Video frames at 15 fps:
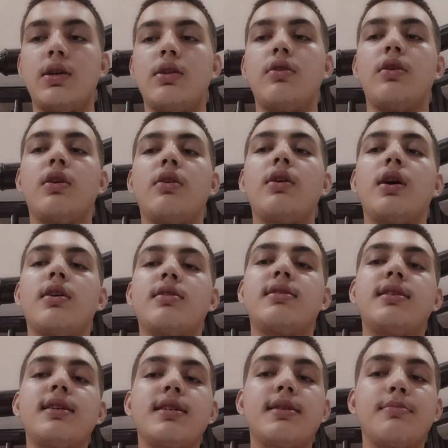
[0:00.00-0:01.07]
There are
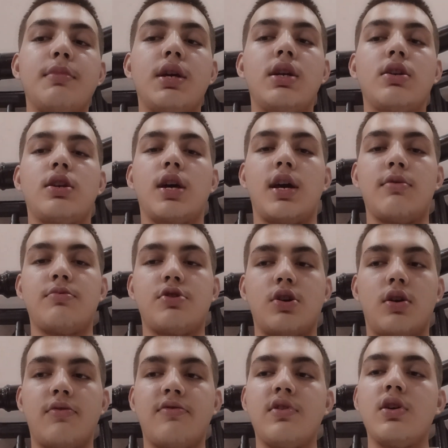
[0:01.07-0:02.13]
six main types
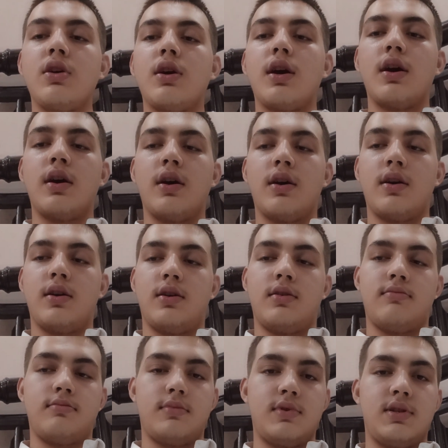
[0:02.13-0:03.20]
of
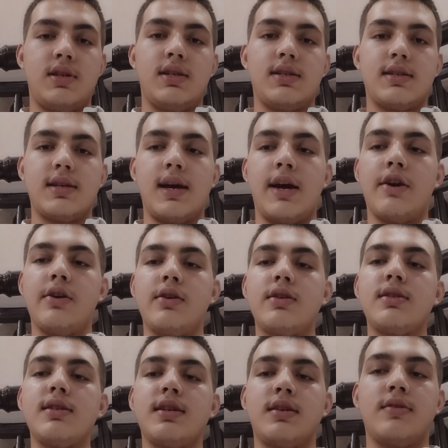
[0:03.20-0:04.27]
these
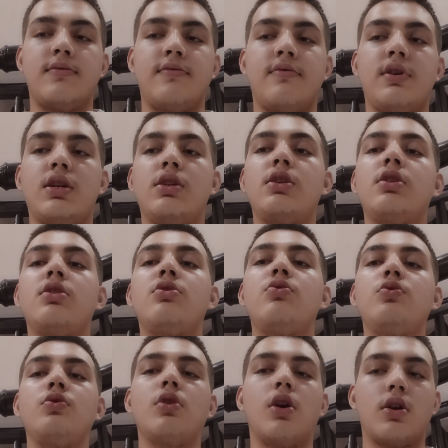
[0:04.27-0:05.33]
errors in where it
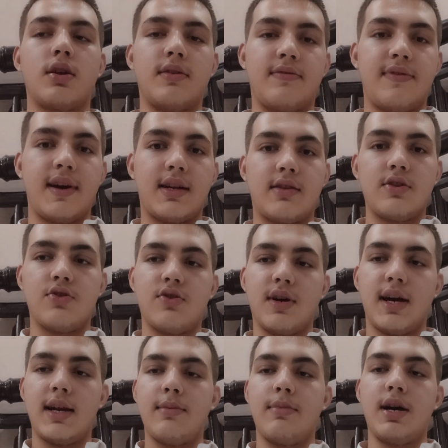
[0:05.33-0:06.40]
do not affect the
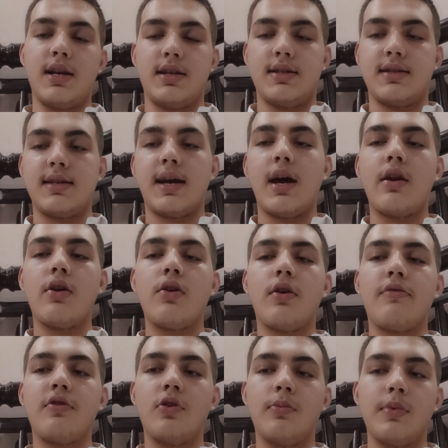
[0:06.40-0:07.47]
trial balance. Error
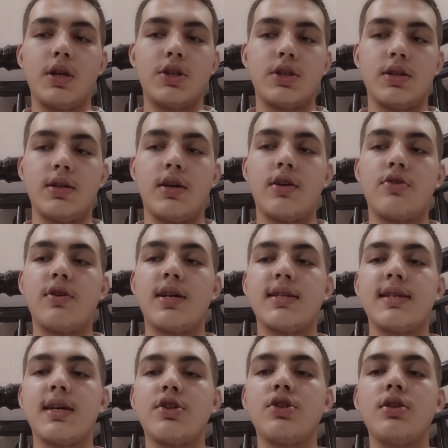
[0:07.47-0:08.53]
of omission: a
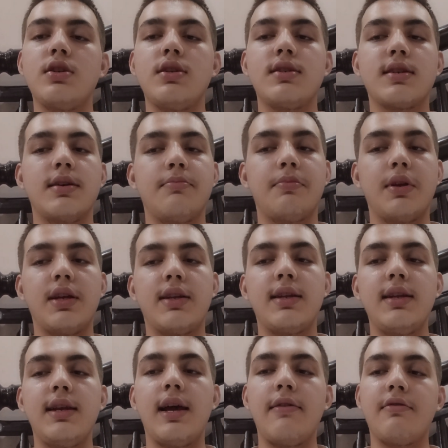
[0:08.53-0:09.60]
transaction is
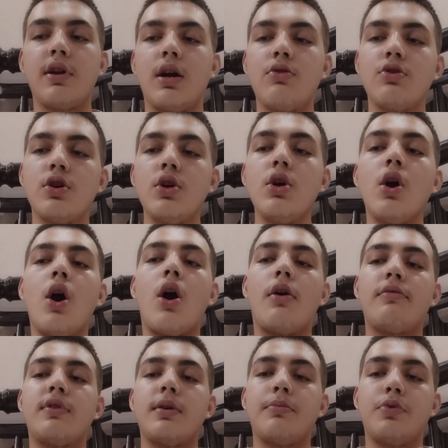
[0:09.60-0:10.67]
completely left out
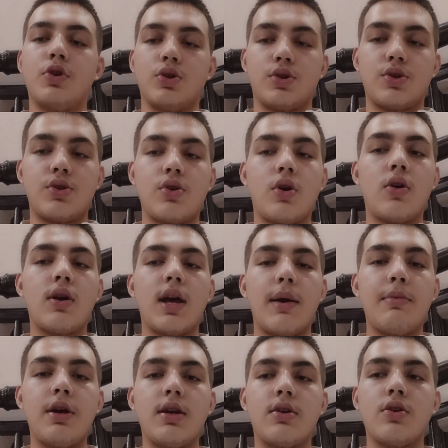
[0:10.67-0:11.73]
of the books. No
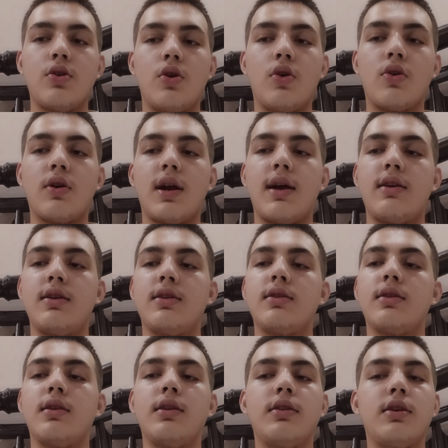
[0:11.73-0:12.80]
debit, no credit,
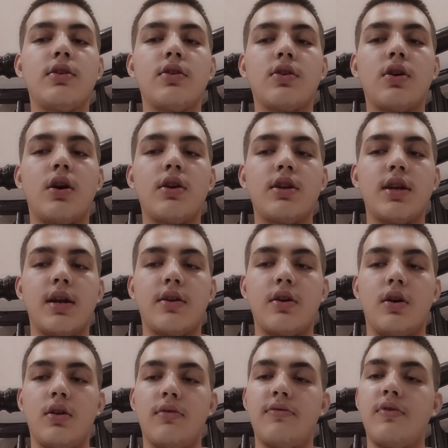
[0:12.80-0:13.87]
nothing recorded at
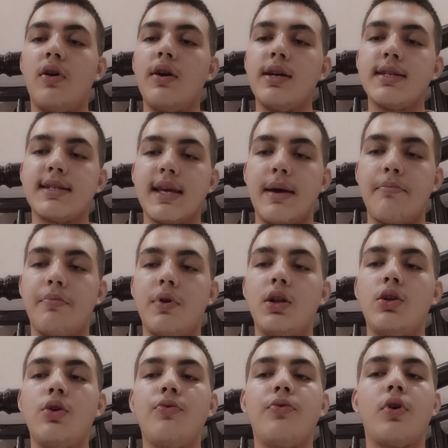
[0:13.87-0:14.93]
all. For example,
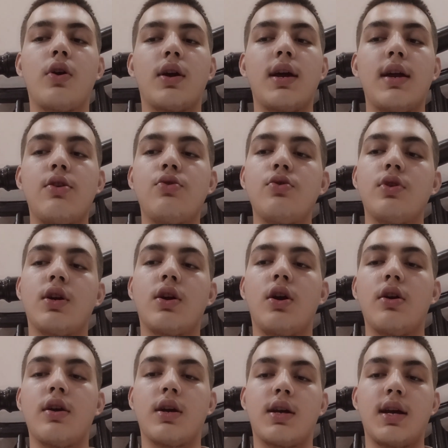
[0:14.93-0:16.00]
you forget to
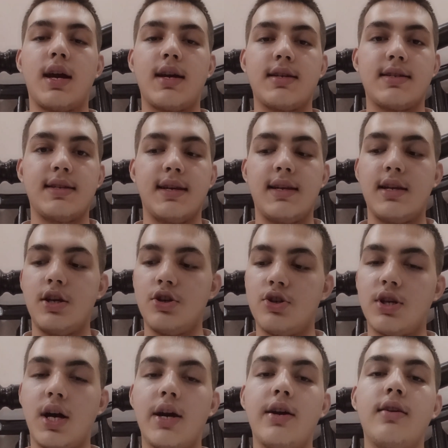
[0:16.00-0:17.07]
record a cash sale
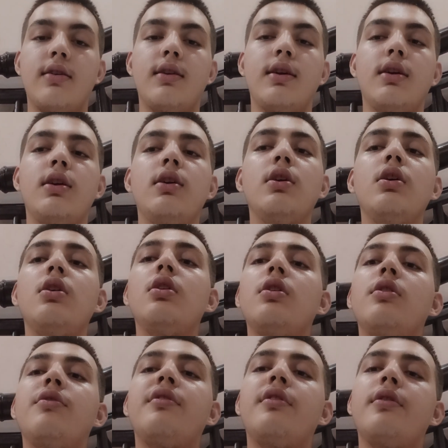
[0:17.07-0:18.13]
entirely.
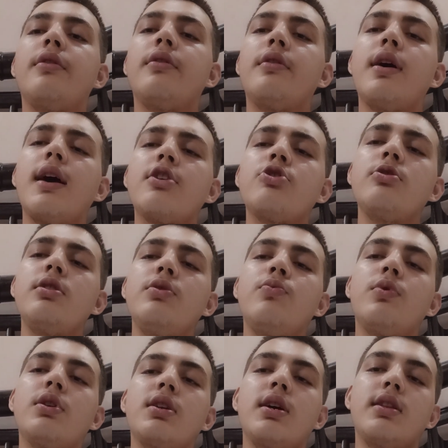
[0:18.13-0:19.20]
Actually,
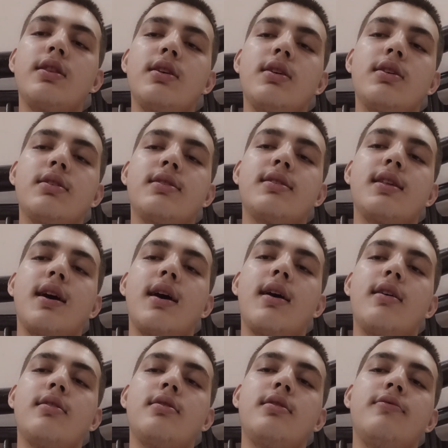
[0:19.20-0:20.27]
what I think is
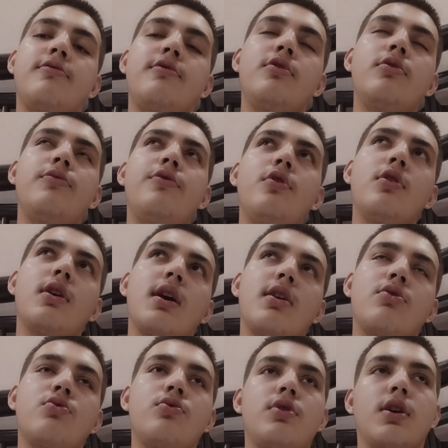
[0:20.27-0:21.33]
that if you
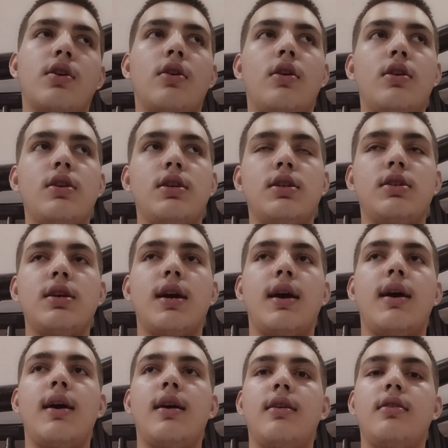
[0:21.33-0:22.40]
forget to record it
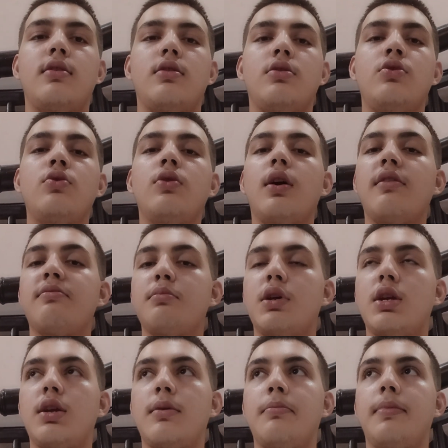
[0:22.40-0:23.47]
and you have
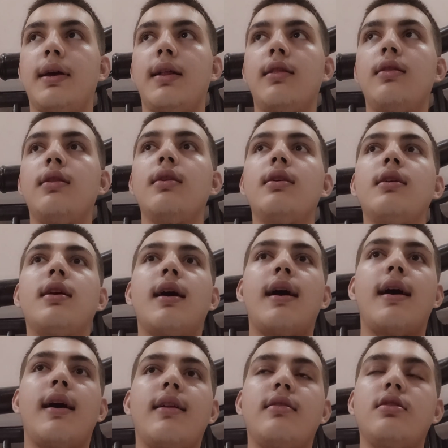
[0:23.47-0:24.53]
made a bill
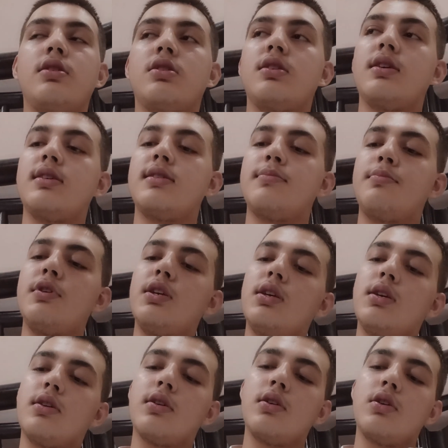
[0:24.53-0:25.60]
and it is
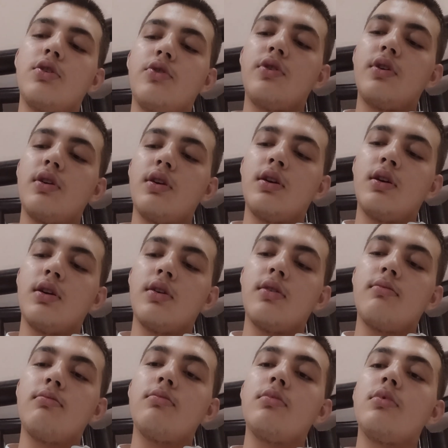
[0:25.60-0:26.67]
being uh,
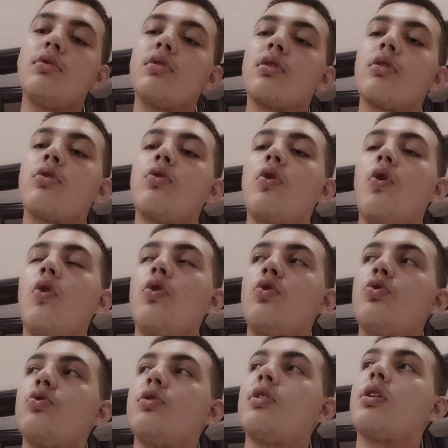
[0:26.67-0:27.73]
gone
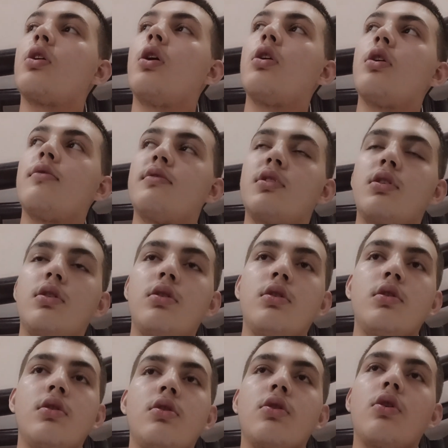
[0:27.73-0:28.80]
to the record of the
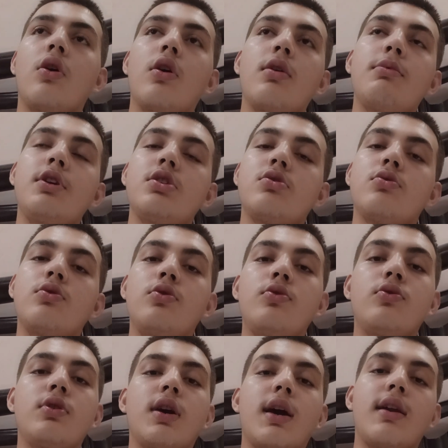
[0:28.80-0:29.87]
government, so
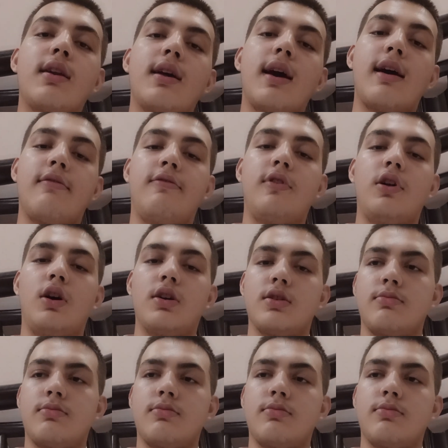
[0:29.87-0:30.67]
you can have loss.